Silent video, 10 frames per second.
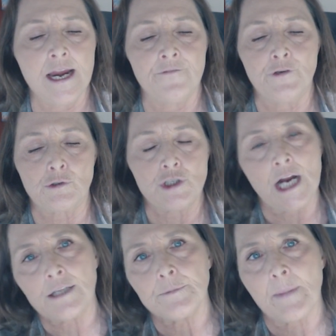your
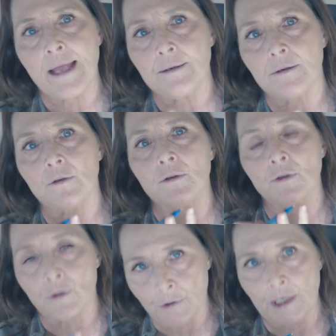child met
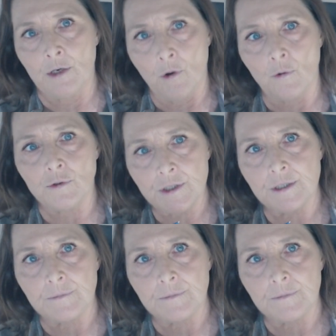learning goals,